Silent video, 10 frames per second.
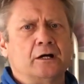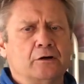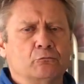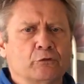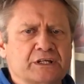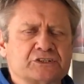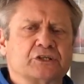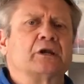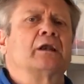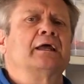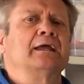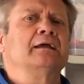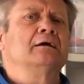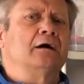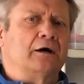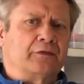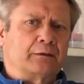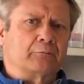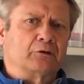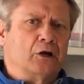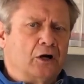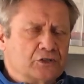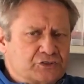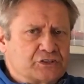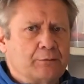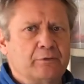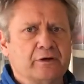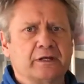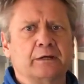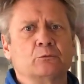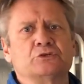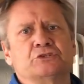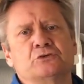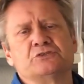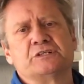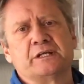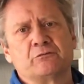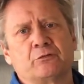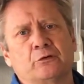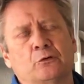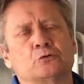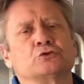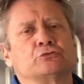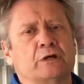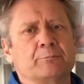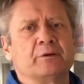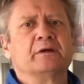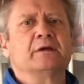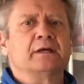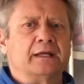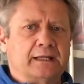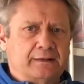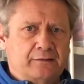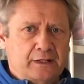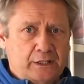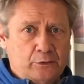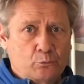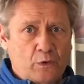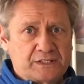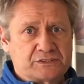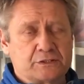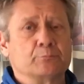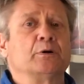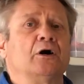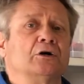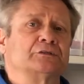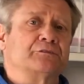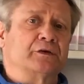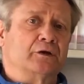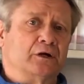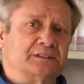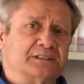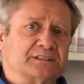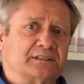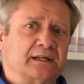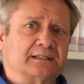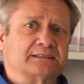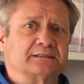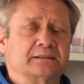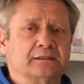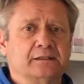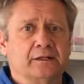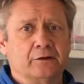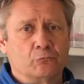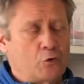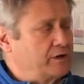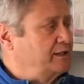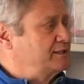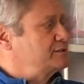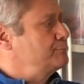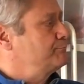Recently, I think last summer, he was using it for a long trip in the western part of the United States in the Rockies.